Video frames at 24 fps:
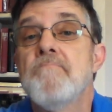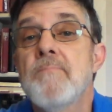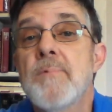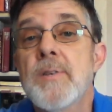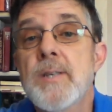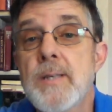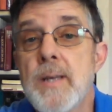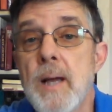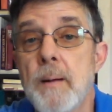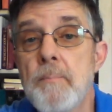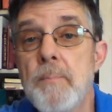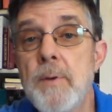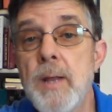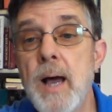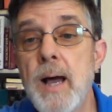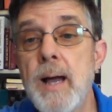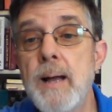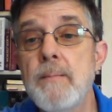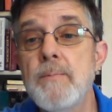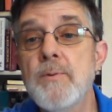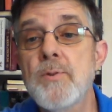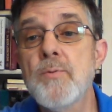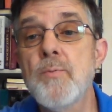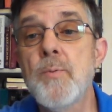
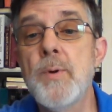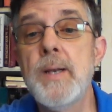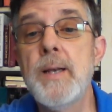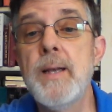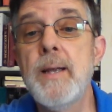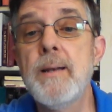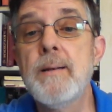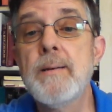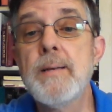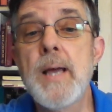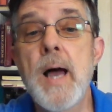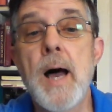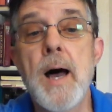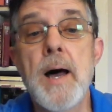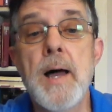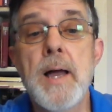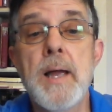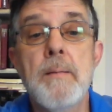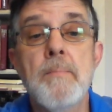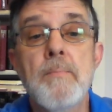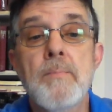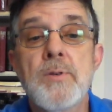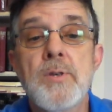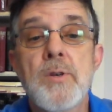Sometimes we need
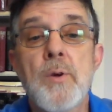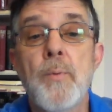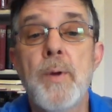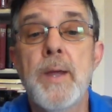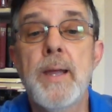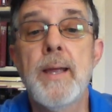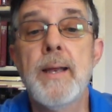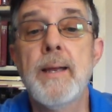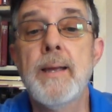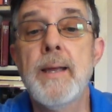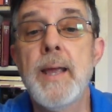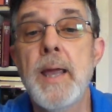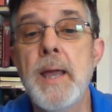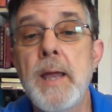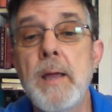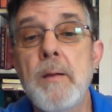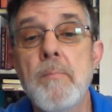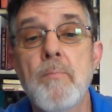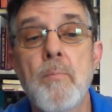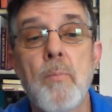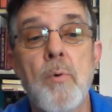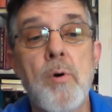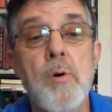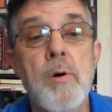time so we can
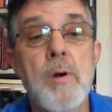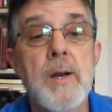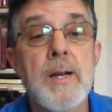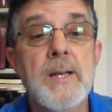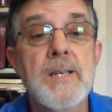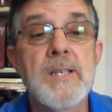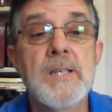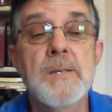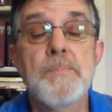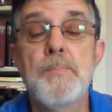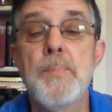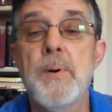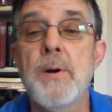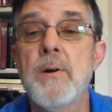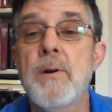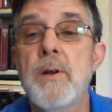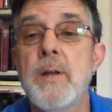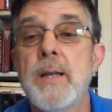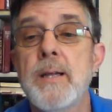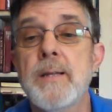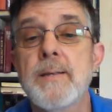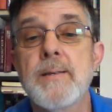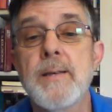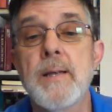gain more
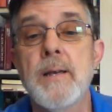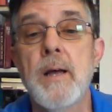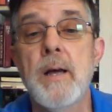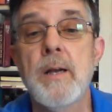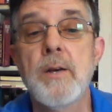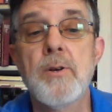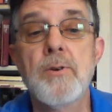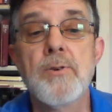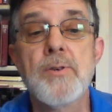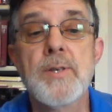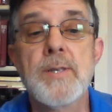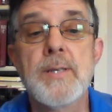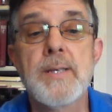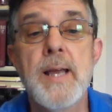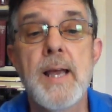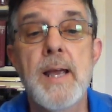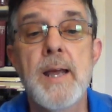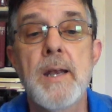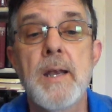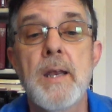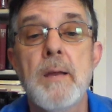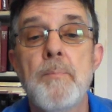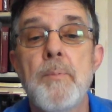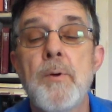experience and
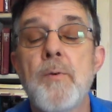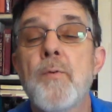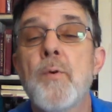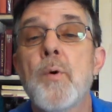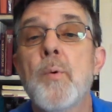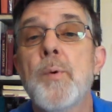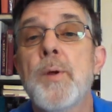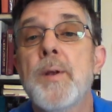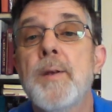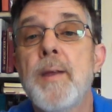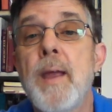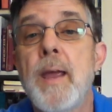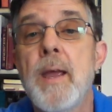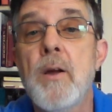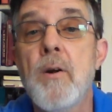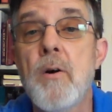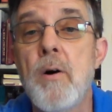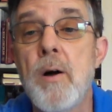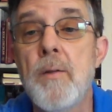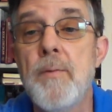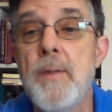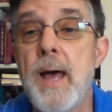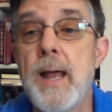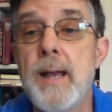understanding before we take
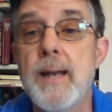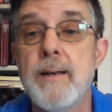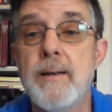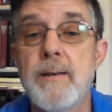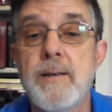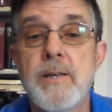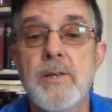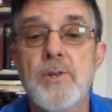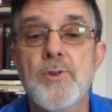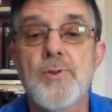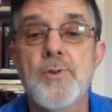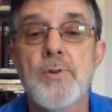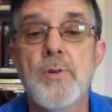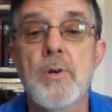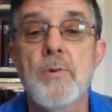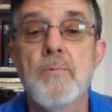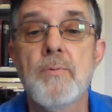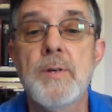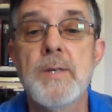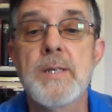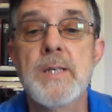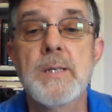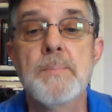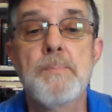on that additional
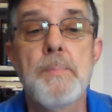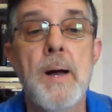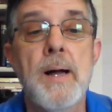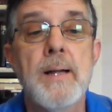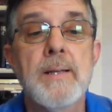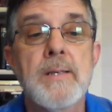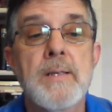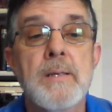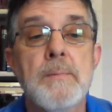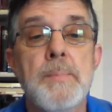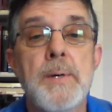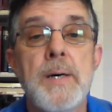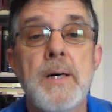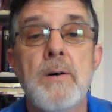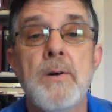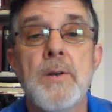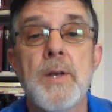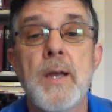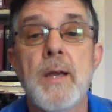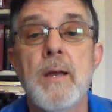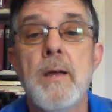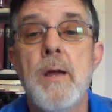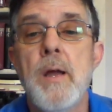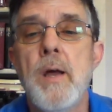
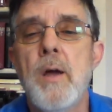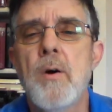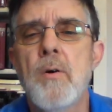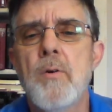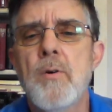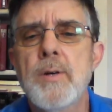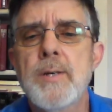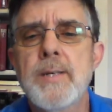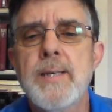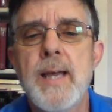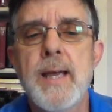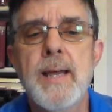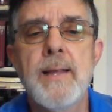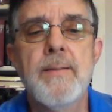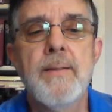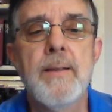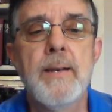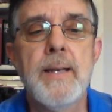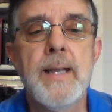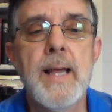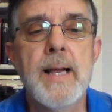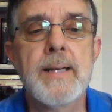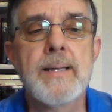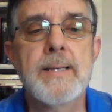responsibility or take the
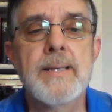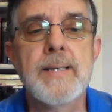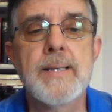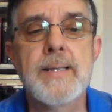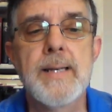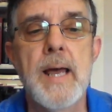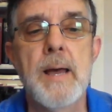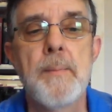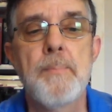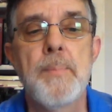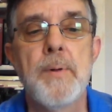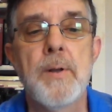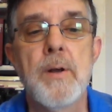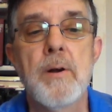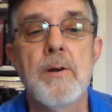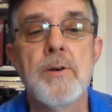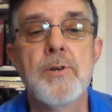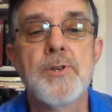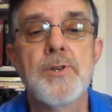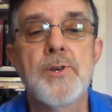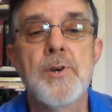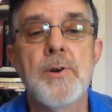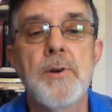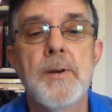next step in our
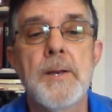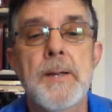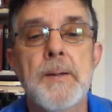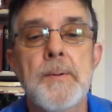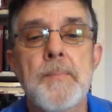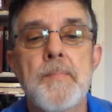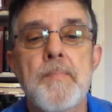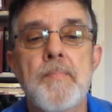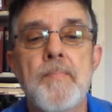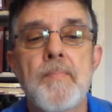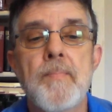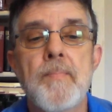journey.